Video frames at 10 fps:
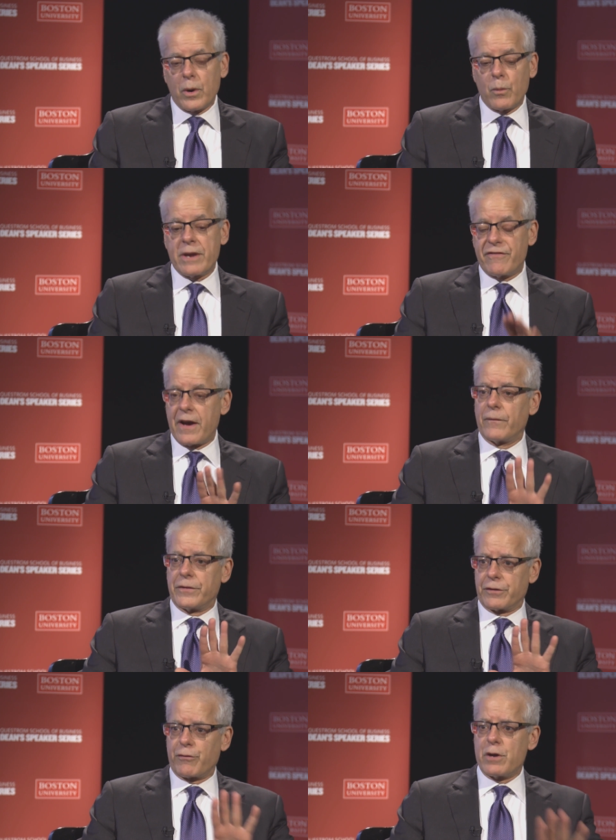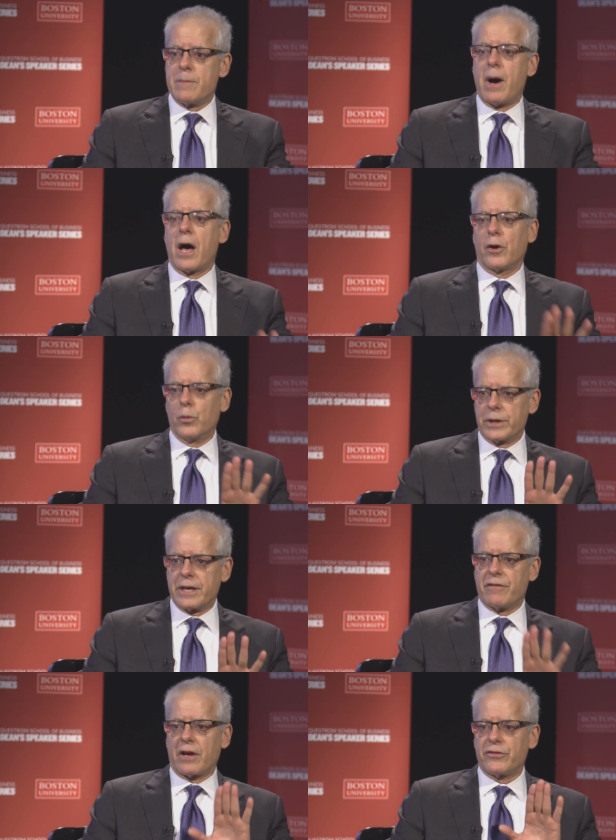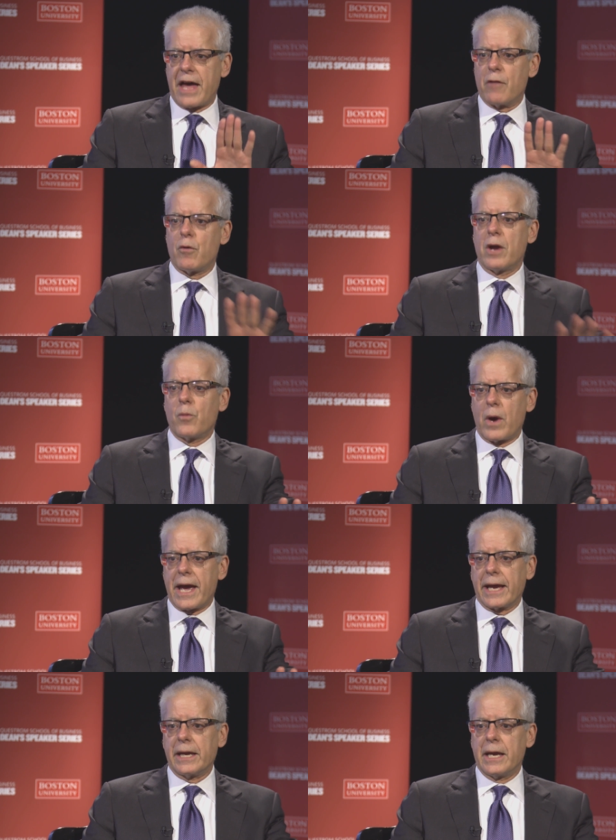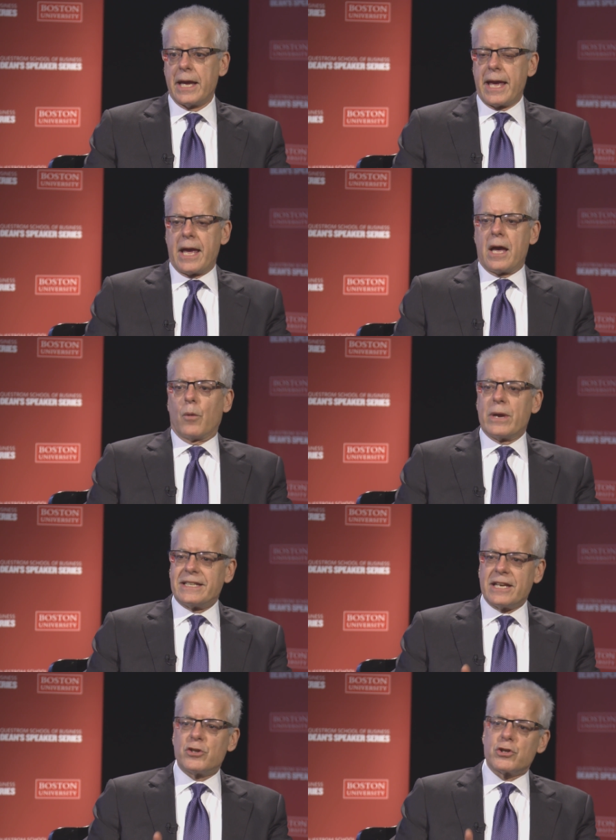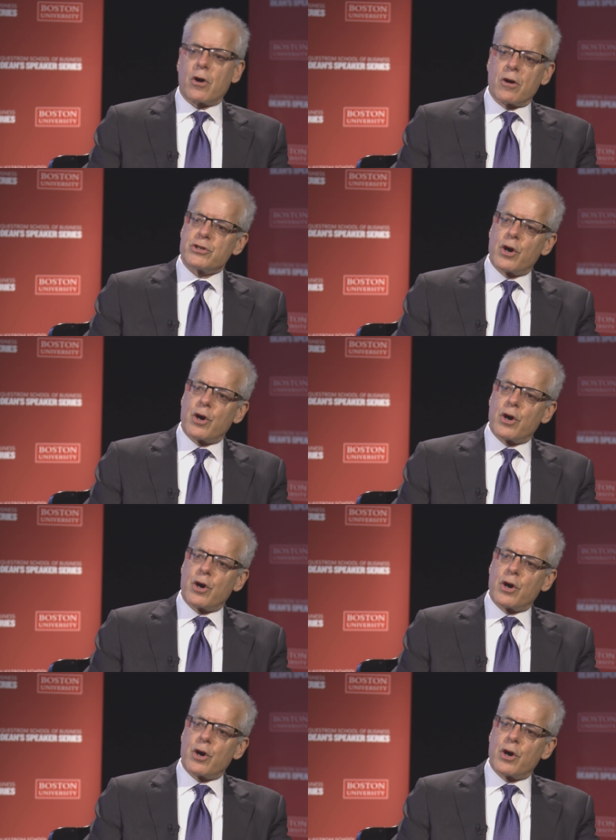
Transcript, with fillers: we felt that the free model would give us that runway. We did charge